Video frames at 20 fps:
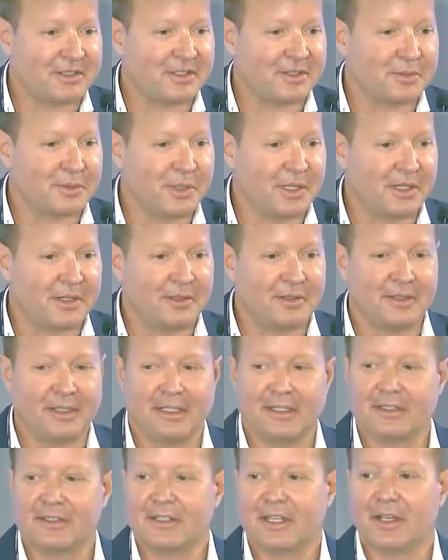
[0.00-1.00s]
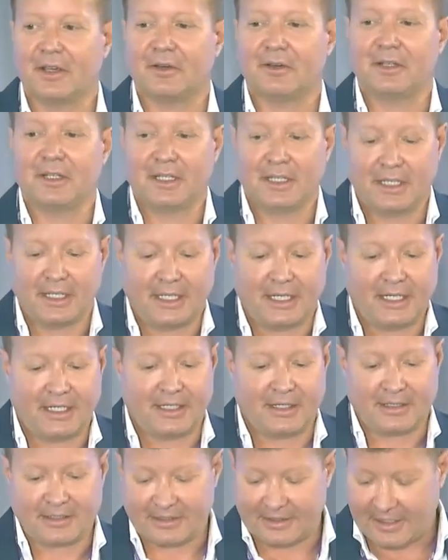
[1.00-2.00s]
as well. And so,
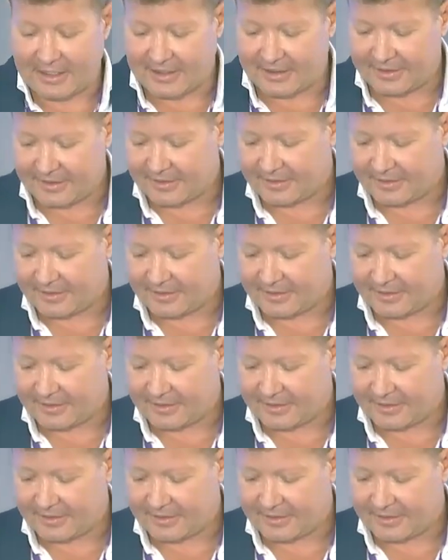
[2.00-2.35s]
it's not.